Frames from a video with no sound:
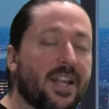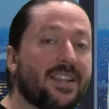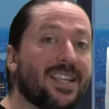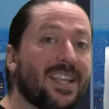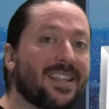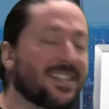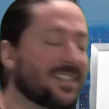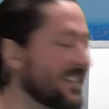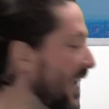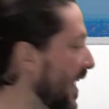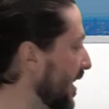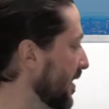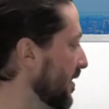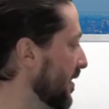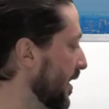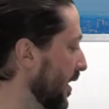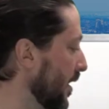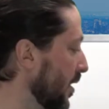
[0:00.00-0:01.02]
And then the
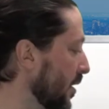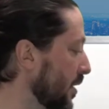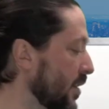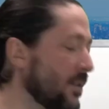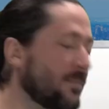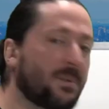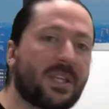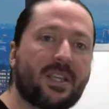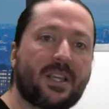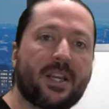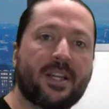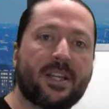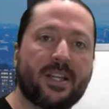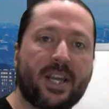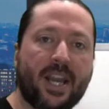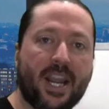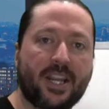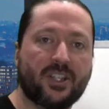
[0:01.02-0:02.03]
second sale could be in
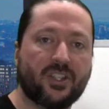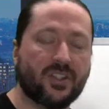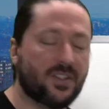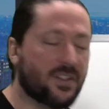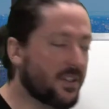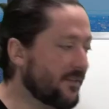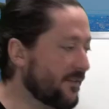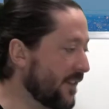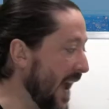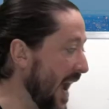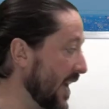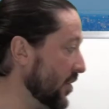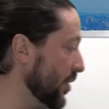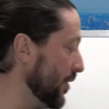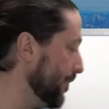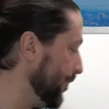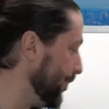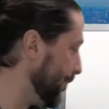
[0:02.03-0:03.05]
an agency
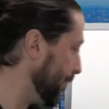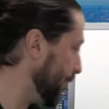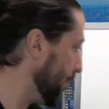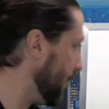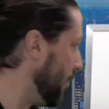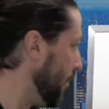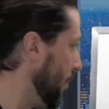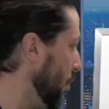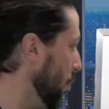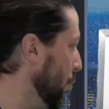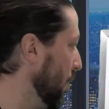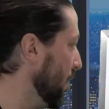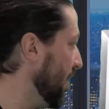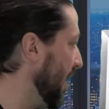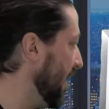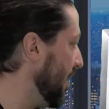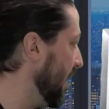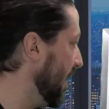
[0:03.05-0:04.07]
fashion, which
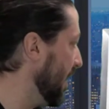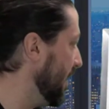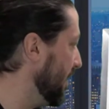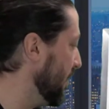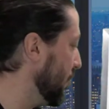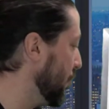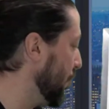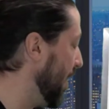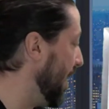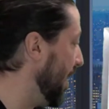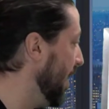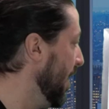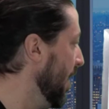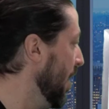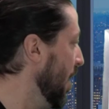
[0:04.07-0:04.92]
I think is great.